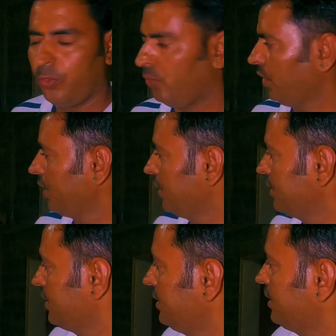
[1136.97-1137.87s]
We can
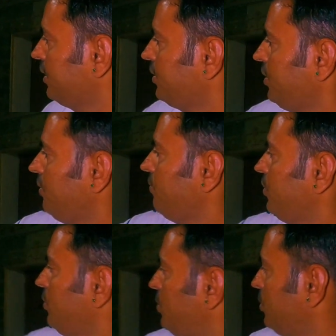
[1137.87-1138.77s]
see the 3
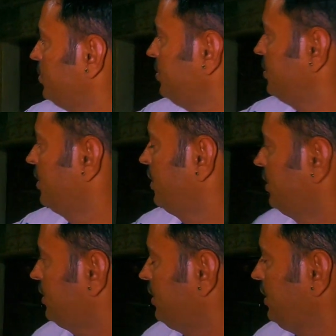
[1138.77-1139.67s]
windows.
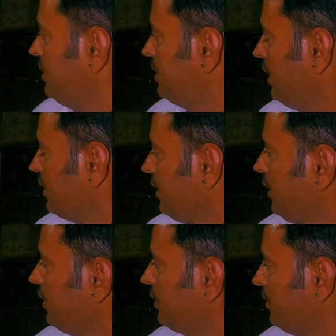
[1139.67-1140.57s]
These are
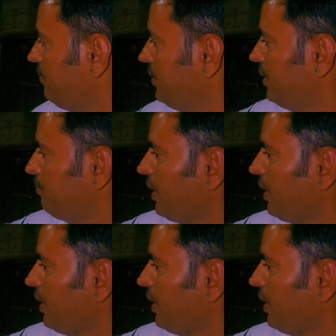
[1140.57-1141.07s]
connected with the